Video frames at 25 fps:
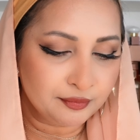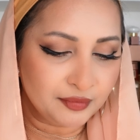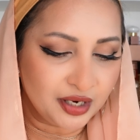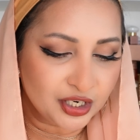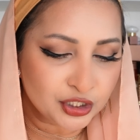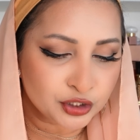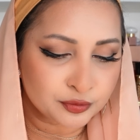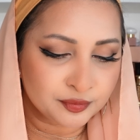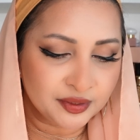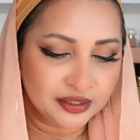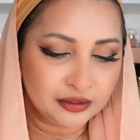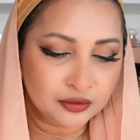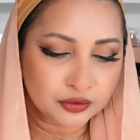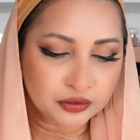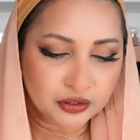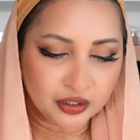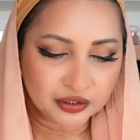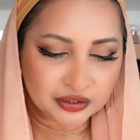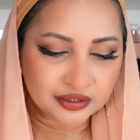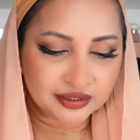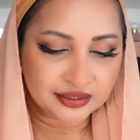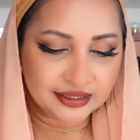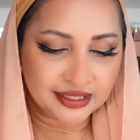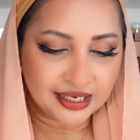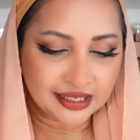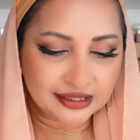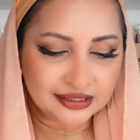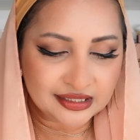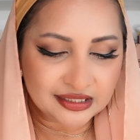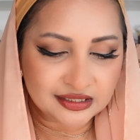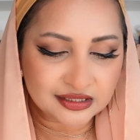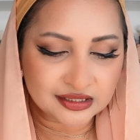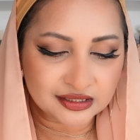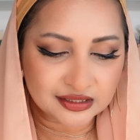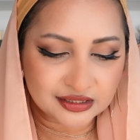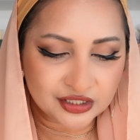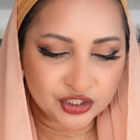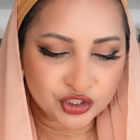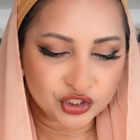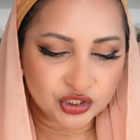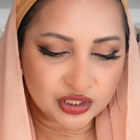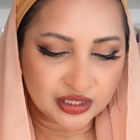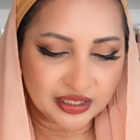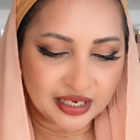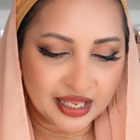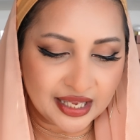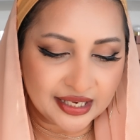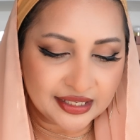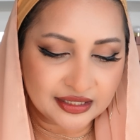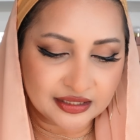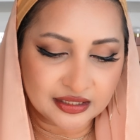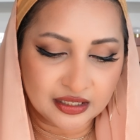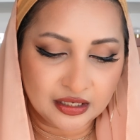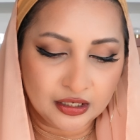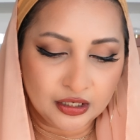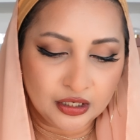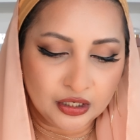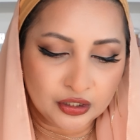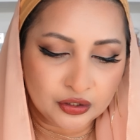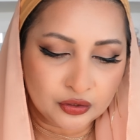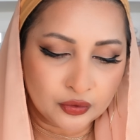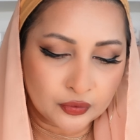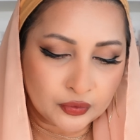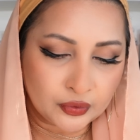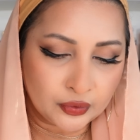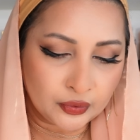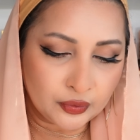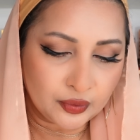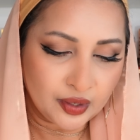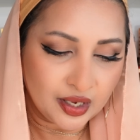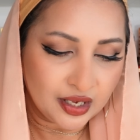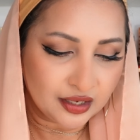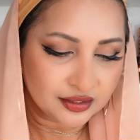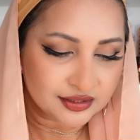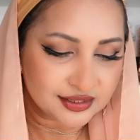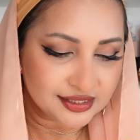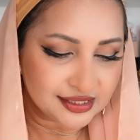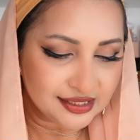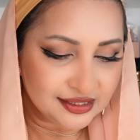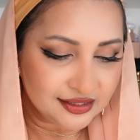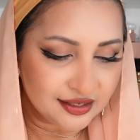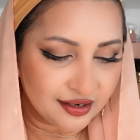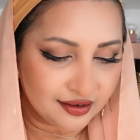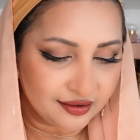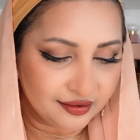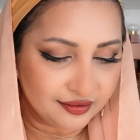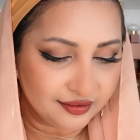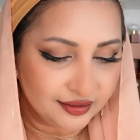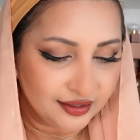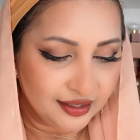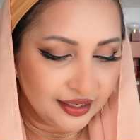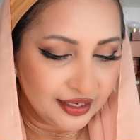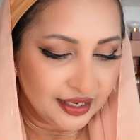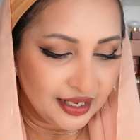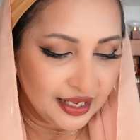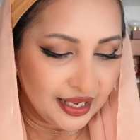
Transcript: marshmallow, cotton candy, Turkish delight, cocoa, cedar,